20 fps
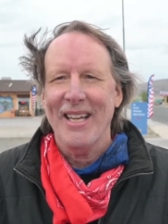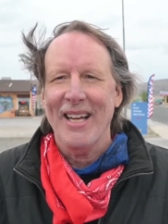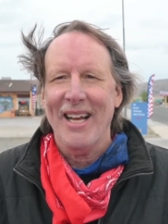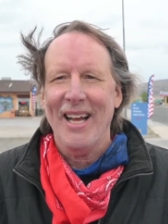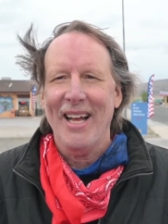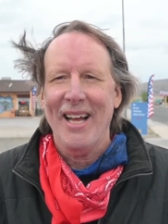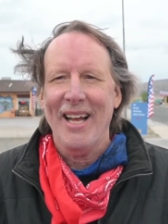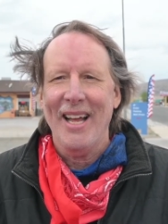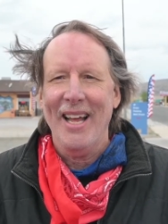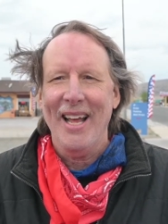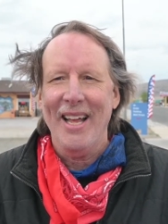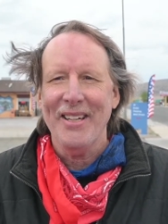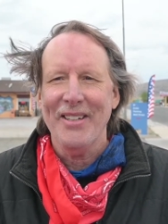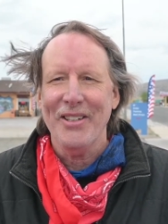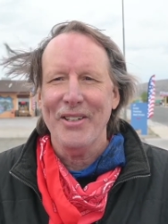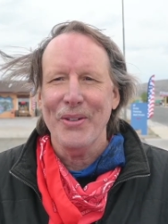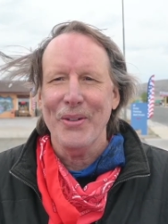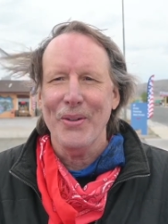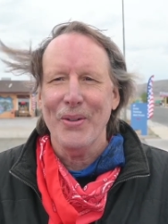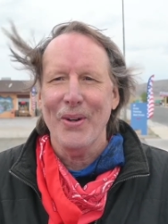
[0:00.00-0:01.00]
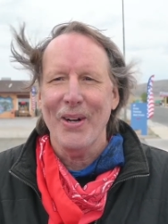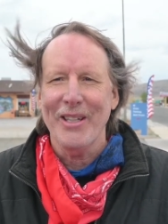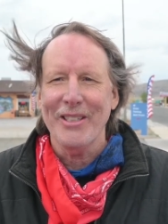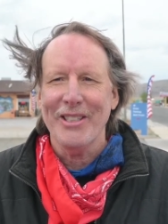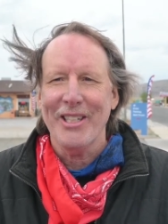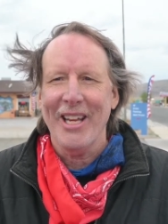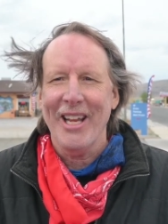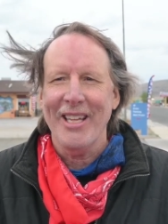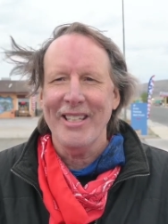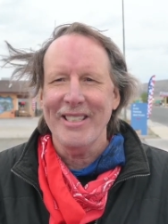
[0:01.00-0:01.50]
uh, had to uh,
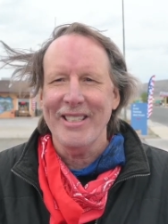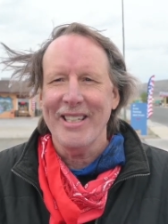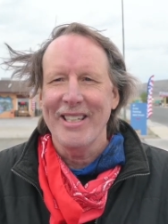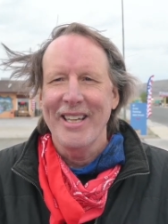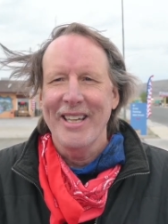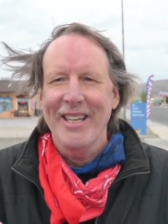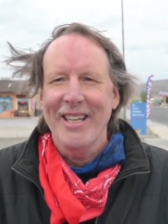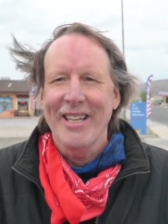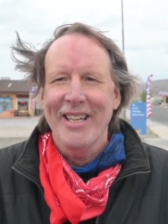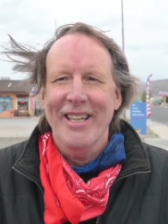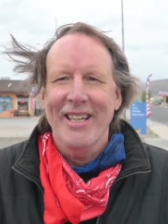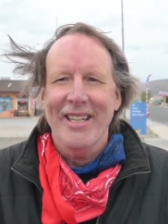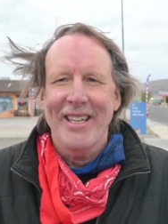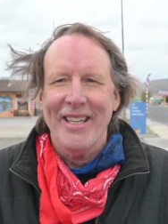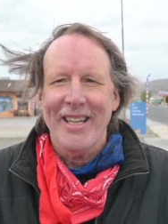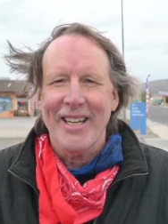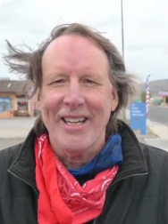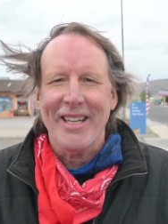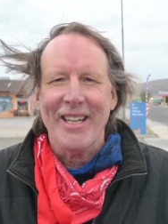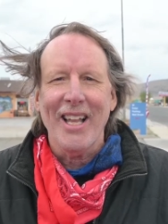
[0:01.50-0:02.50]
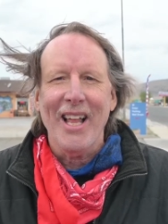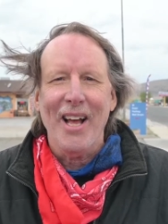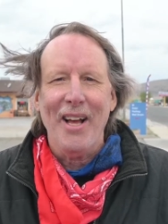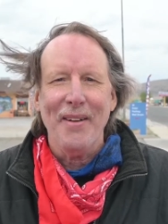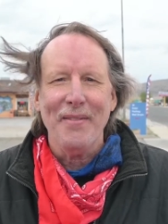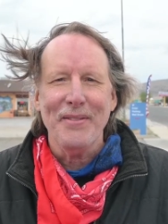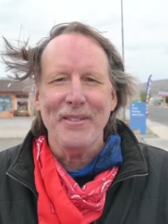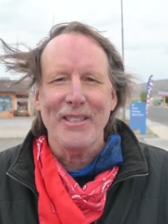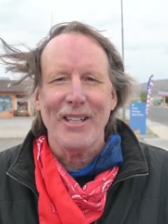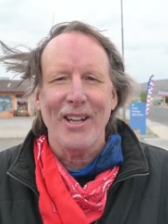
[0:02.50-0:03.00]
change uh,
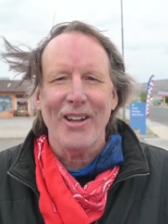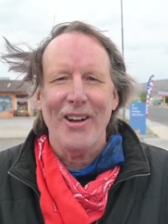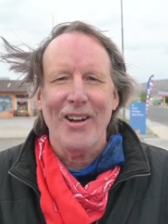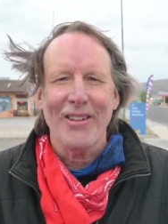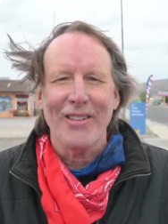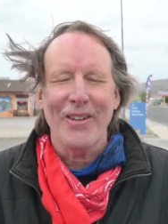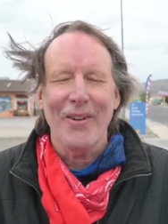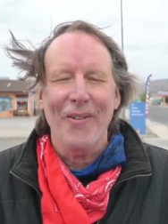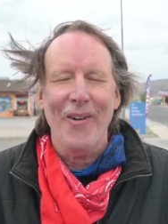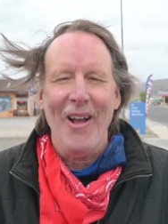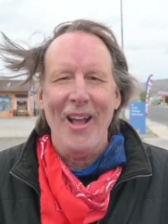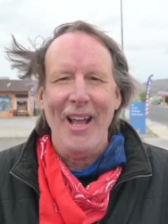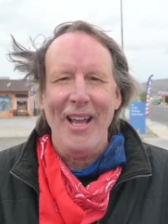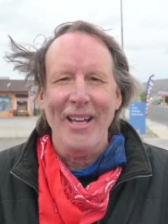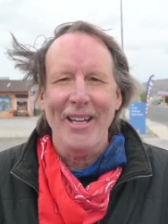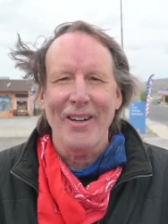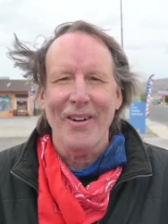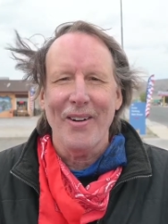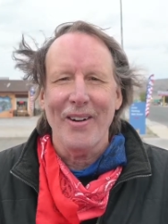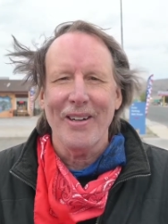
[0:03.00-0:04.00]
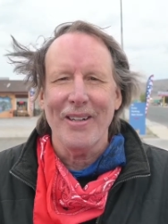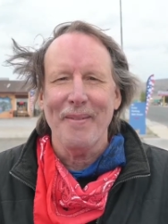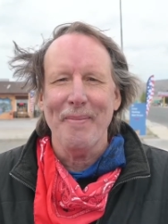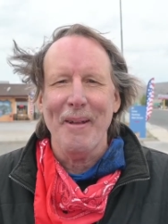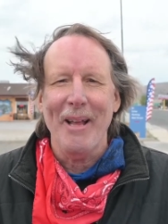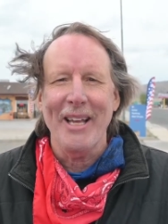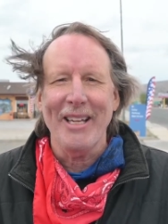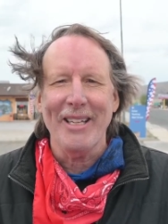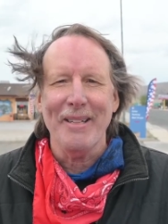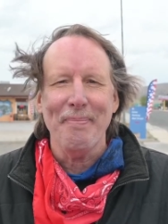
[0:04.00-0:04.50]
gloves along the way in order to
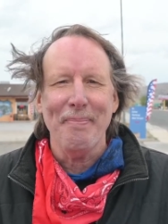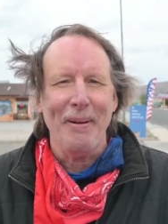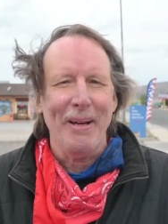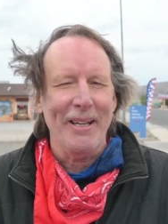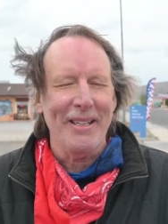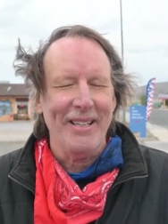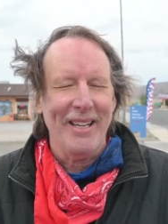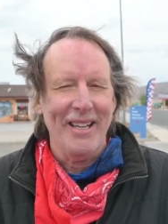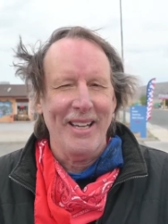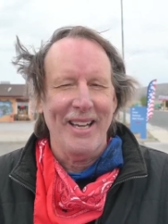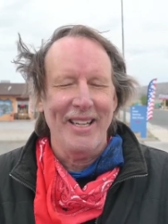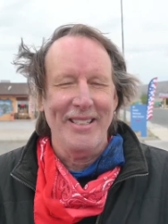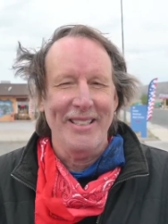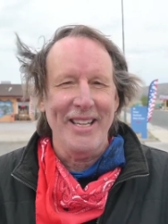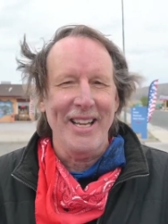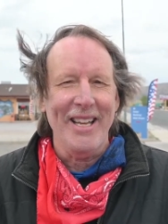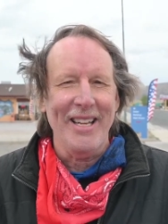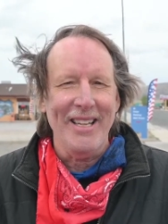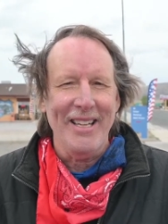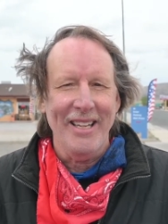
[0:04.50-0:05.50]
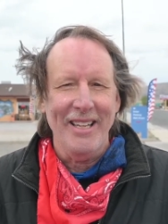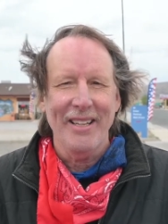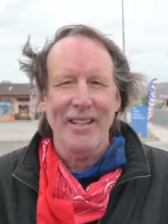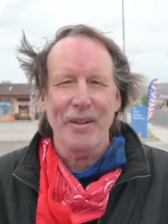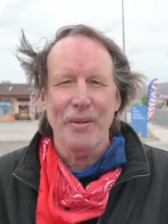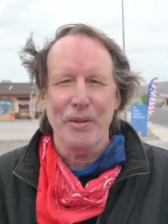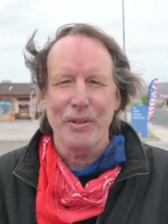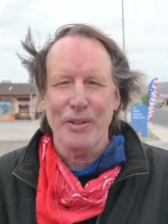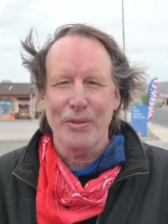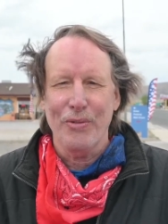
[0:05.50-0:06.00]
make it, but did.
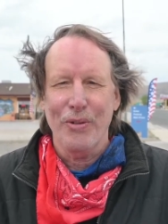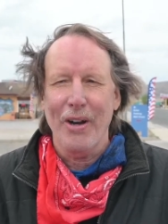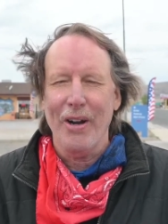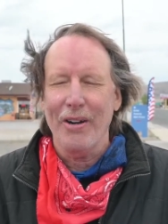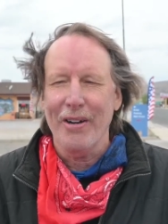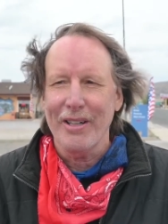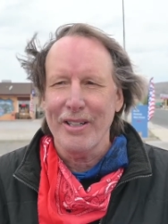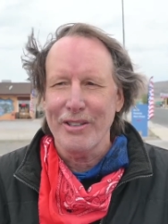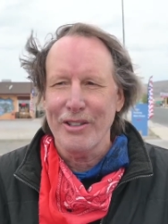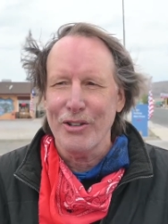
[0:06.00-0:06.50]
It was very